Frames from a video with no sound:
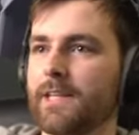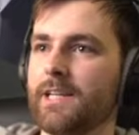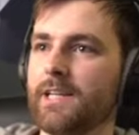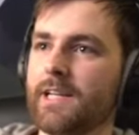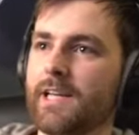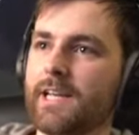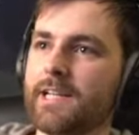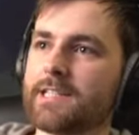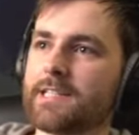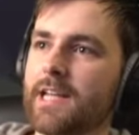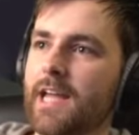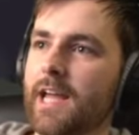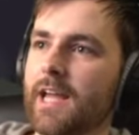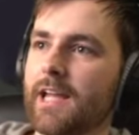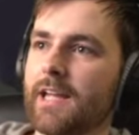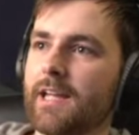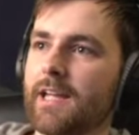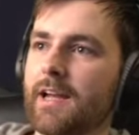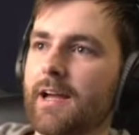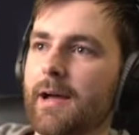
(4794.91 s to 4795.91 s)
It is
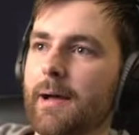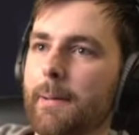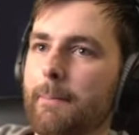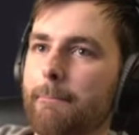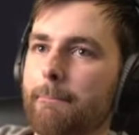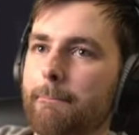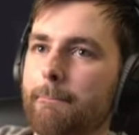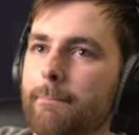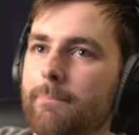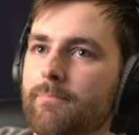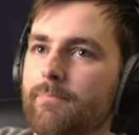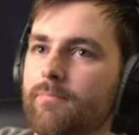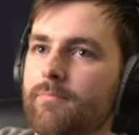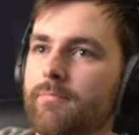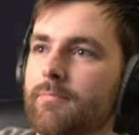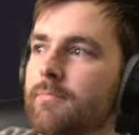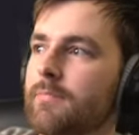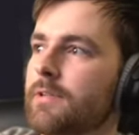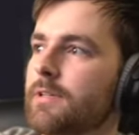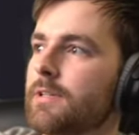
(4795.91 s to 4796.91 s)
a um,
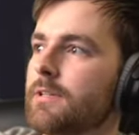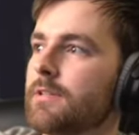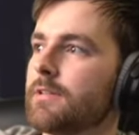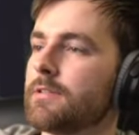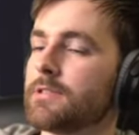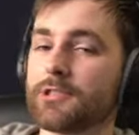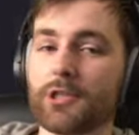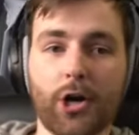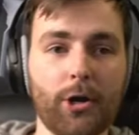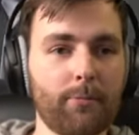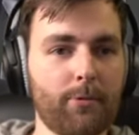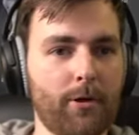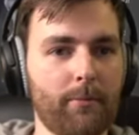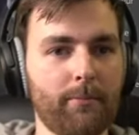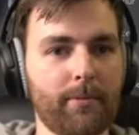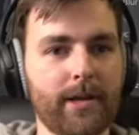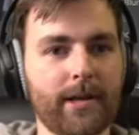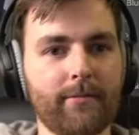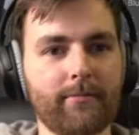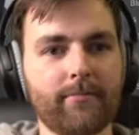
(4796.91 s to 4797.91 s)
startup
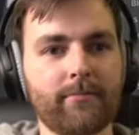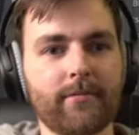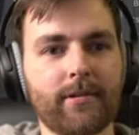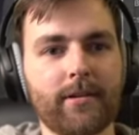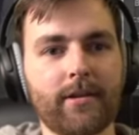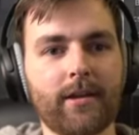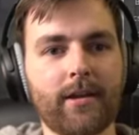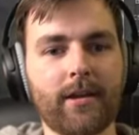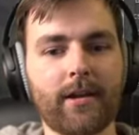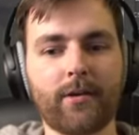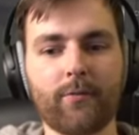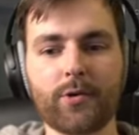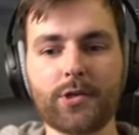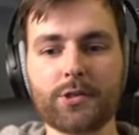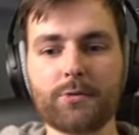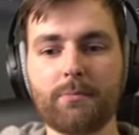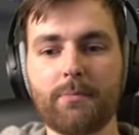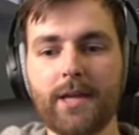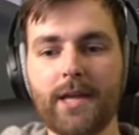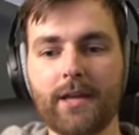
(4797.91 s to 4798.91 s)
company, uh,
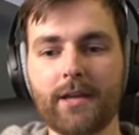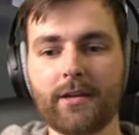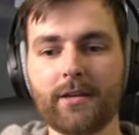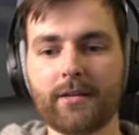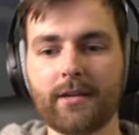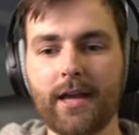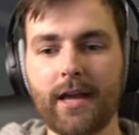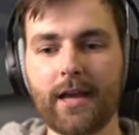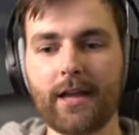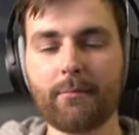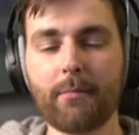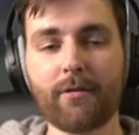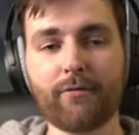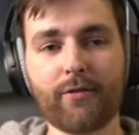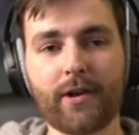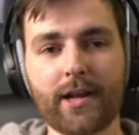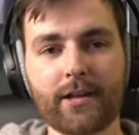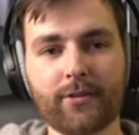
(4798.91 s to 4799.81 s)
which me and my friend